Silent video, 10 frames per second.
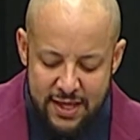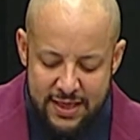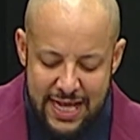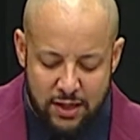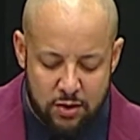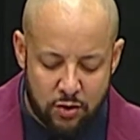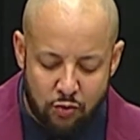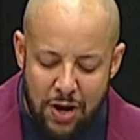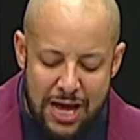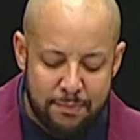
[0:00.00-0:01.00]
that could
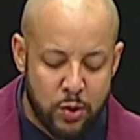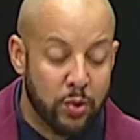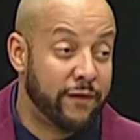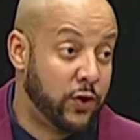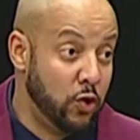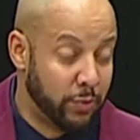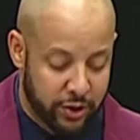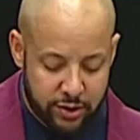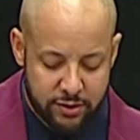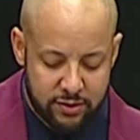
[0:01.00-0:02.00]
rob you of
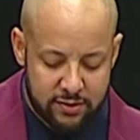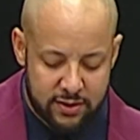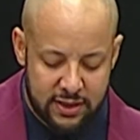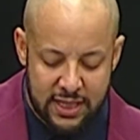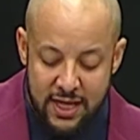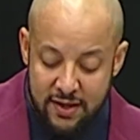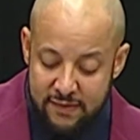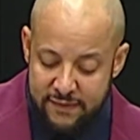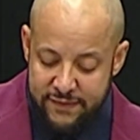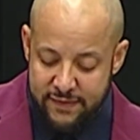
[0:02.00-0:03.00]
humor,
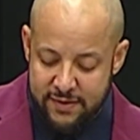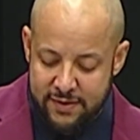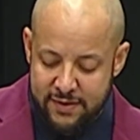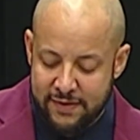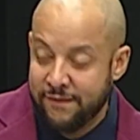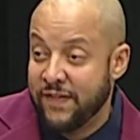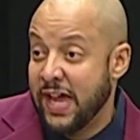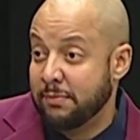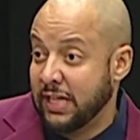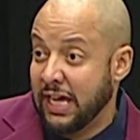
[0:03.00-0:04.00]
love,
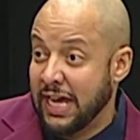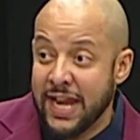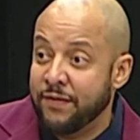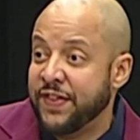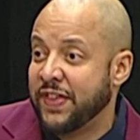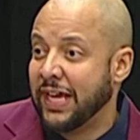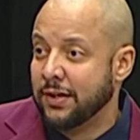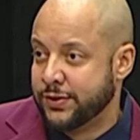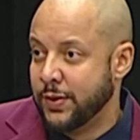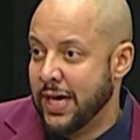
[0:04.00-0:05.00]
family, and everything
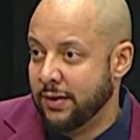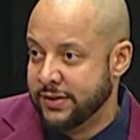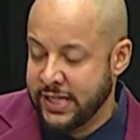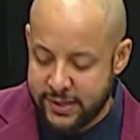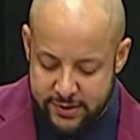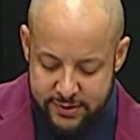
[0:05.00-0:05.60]
else you held dear.